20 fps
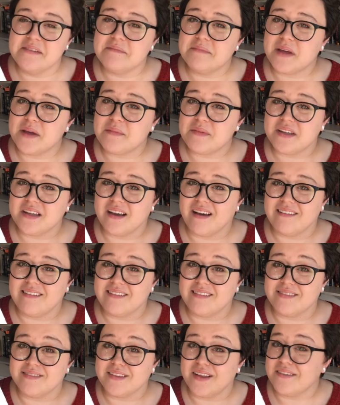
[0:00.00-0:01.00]
maybe
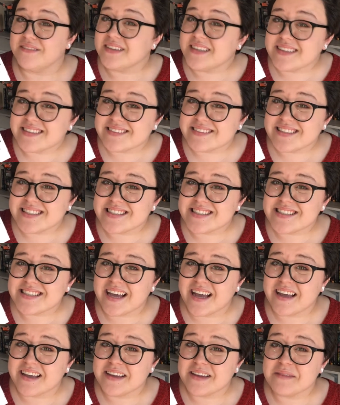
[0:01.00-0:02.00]
I'll love it this
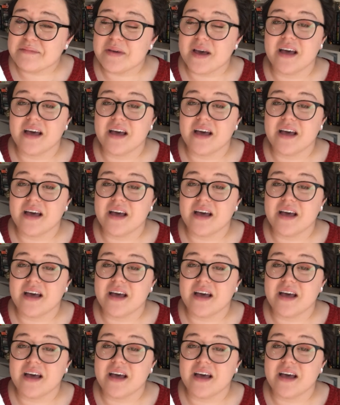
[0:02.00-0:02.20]
time.